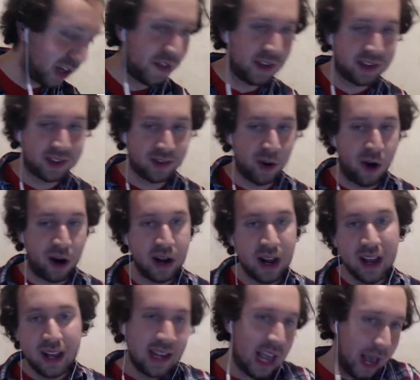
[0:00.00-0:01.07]
at the start.
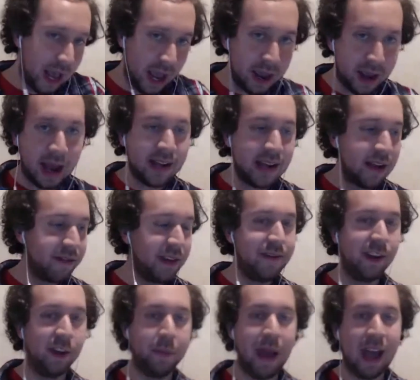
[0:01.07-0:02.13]
Yeah, I definitely
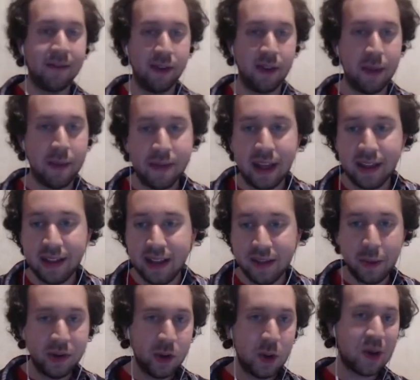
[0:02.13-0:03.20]
felt bad for them. They
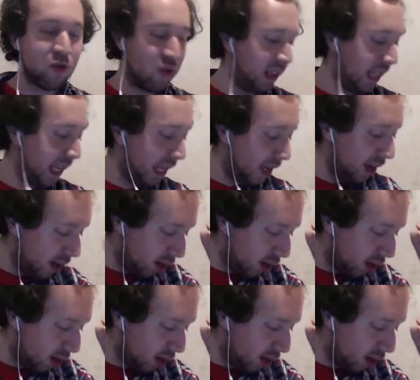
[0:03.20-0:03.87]
were doing really,